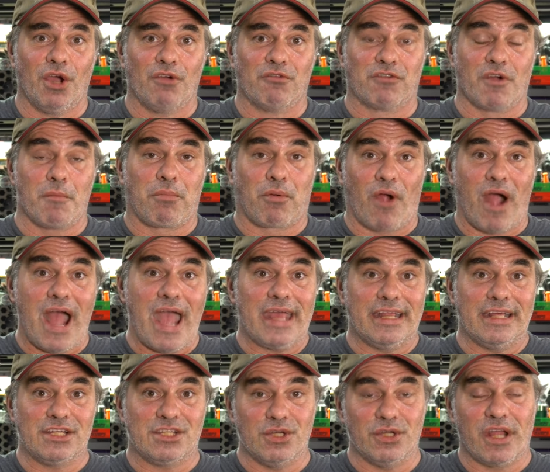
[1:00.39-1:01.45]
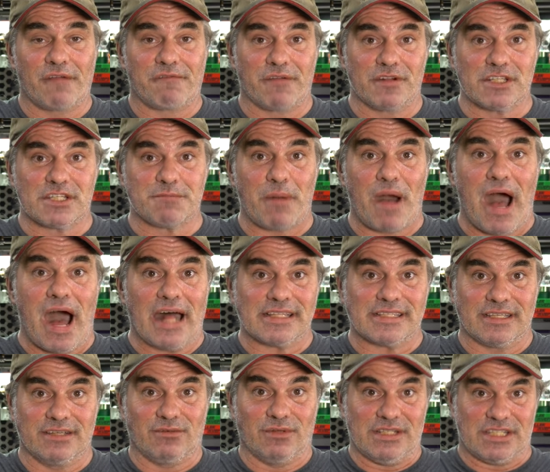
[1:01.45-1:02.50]
from prying in two different
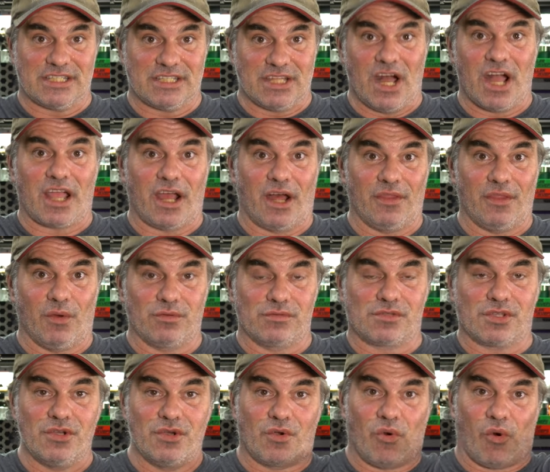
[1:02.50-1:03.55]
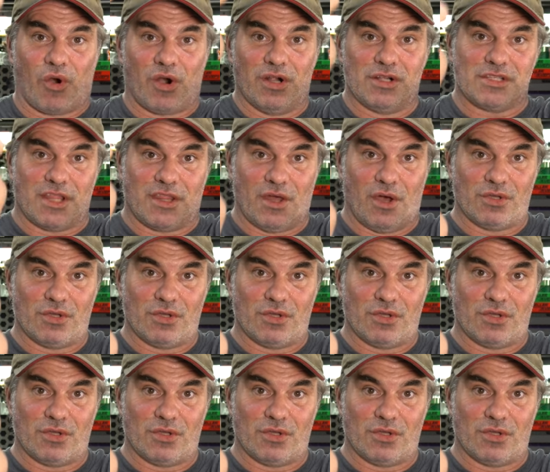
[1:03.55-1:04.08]
spots. It was stuck on the two corners, and